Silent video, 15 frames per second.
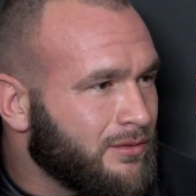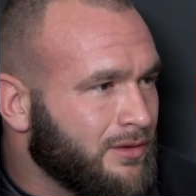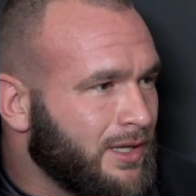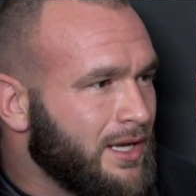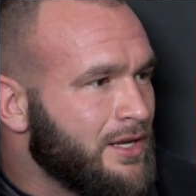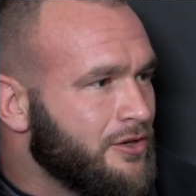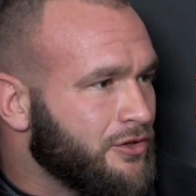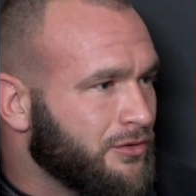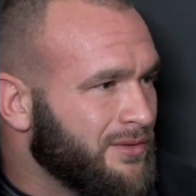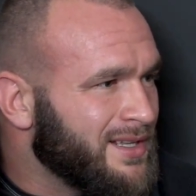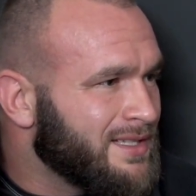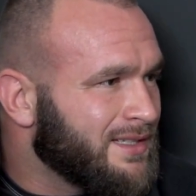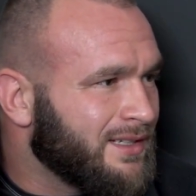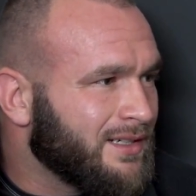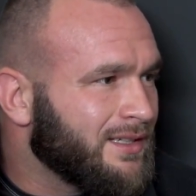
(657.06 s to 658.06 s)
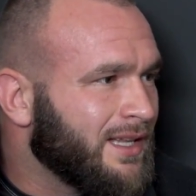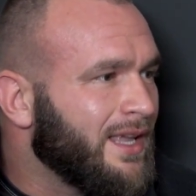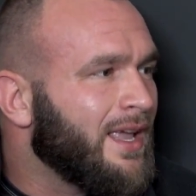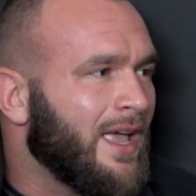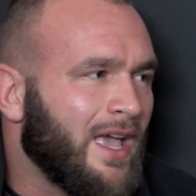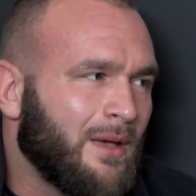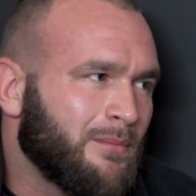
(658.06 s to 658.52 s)
injuries, they
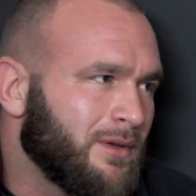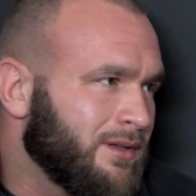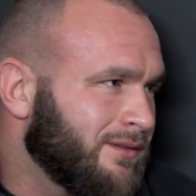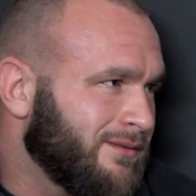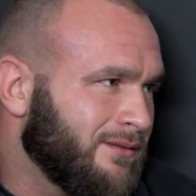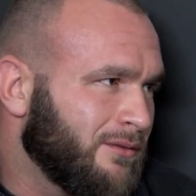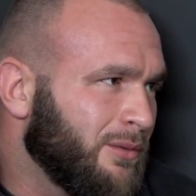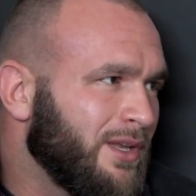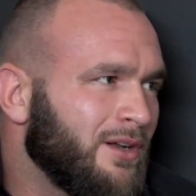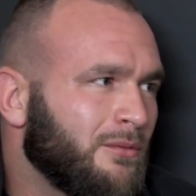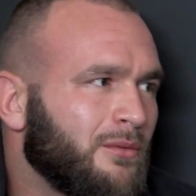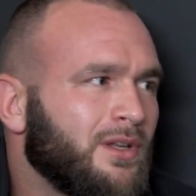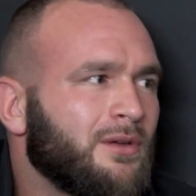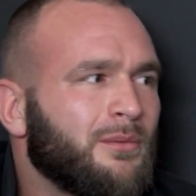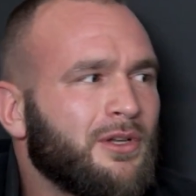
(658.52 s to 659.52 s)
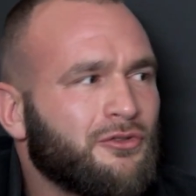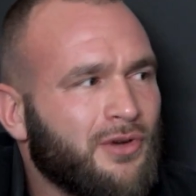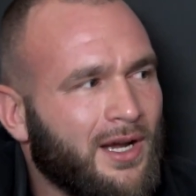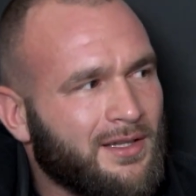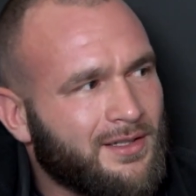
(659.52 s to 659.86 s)
happen. We try